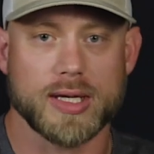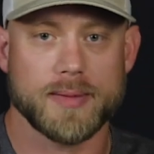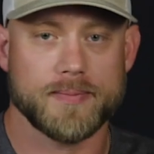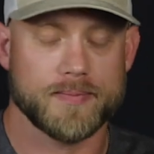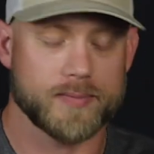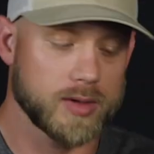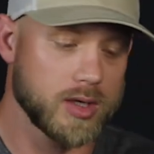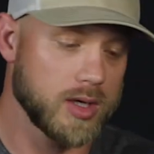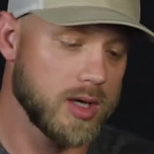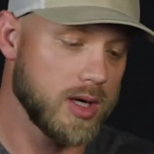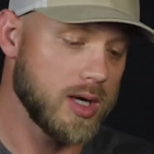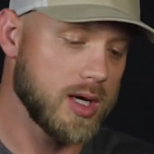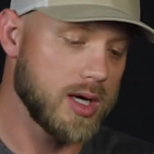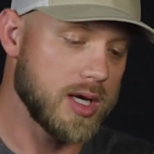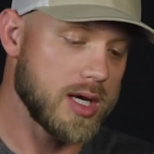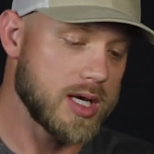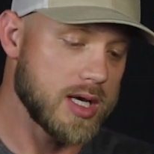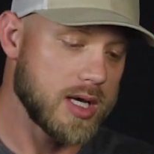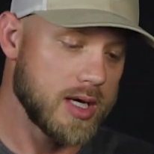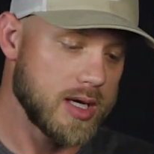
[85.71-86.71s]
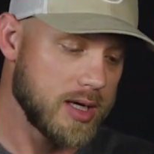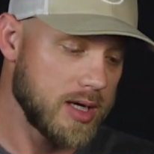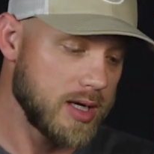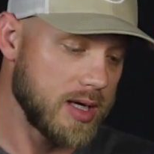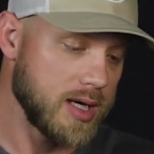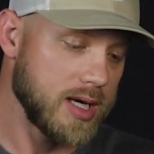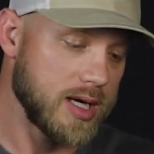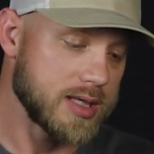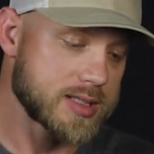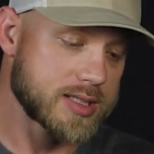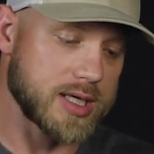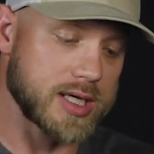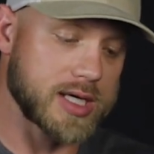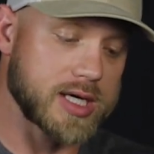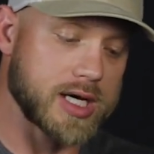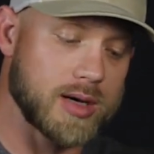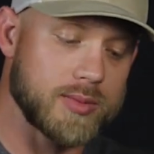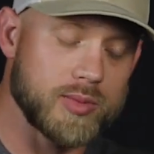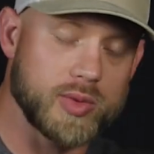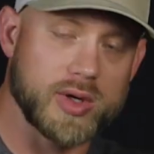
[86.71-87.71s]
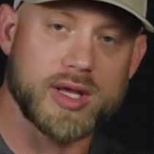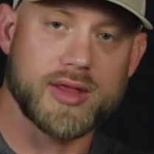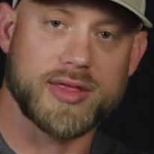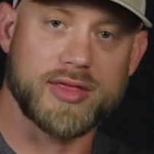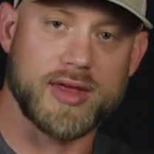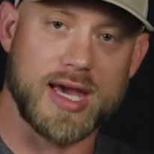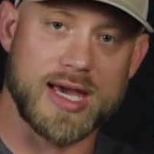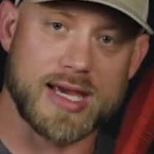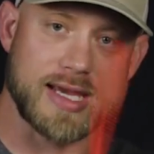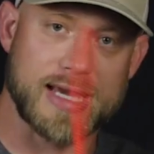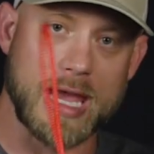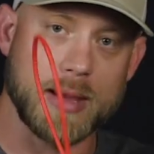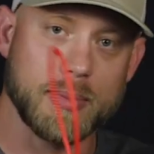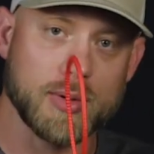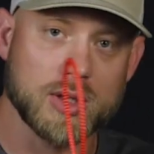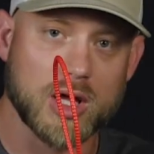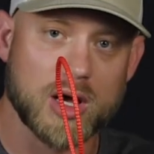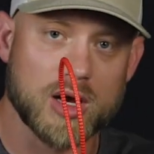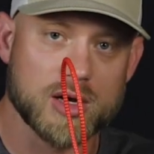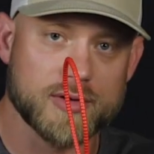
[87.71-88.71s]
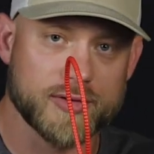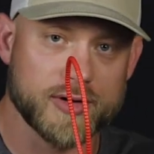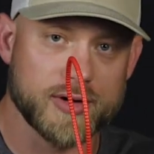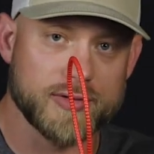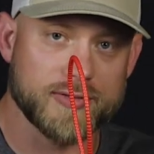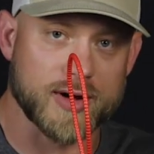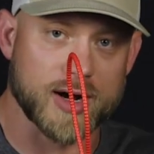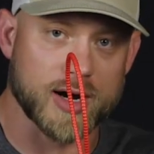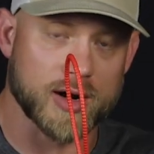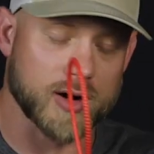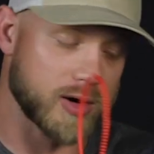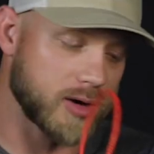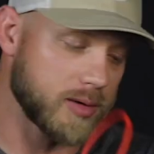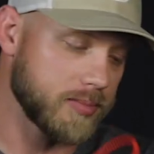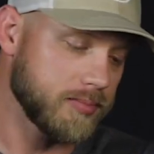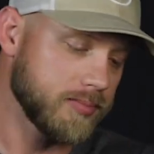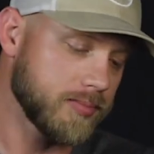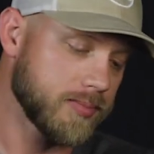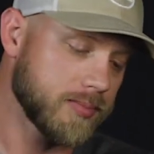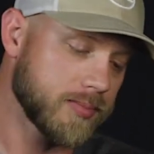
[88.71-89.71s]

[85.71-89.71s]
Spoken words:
it, it's going to come with a cable lock for your firearm,